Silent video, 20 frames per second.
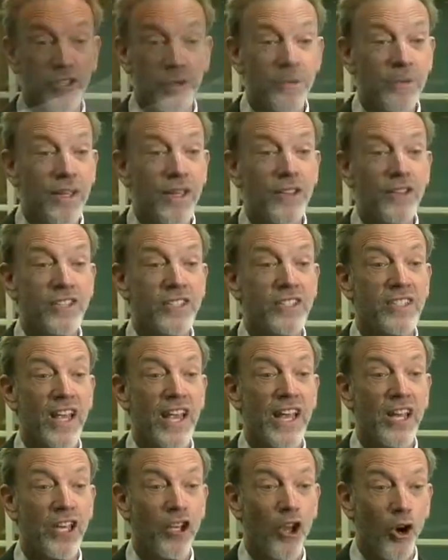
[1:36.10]
To me, this is
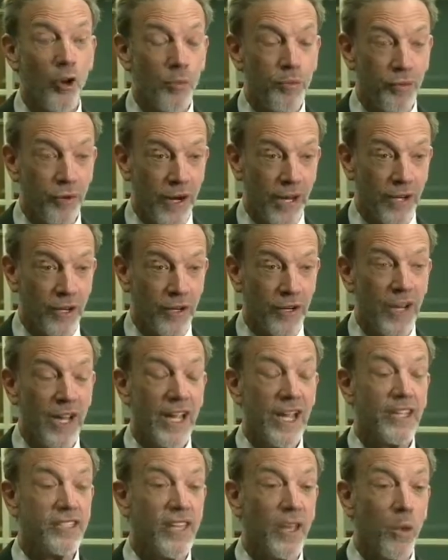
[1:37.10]
a no brainer.
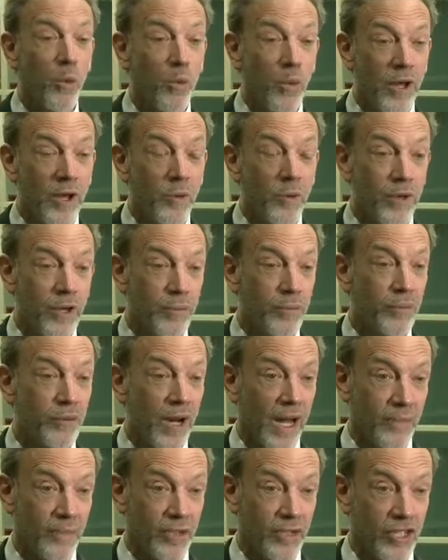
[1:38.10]
It's a win win
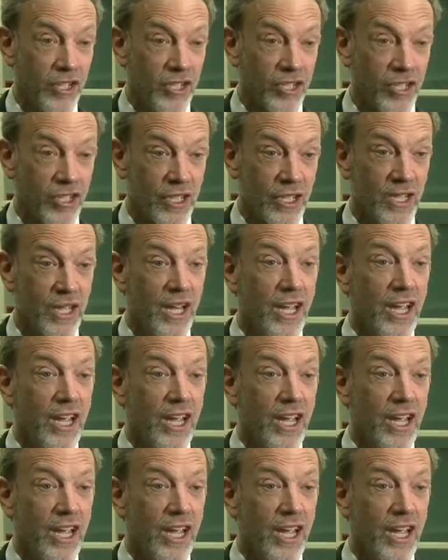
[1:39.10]
proposition.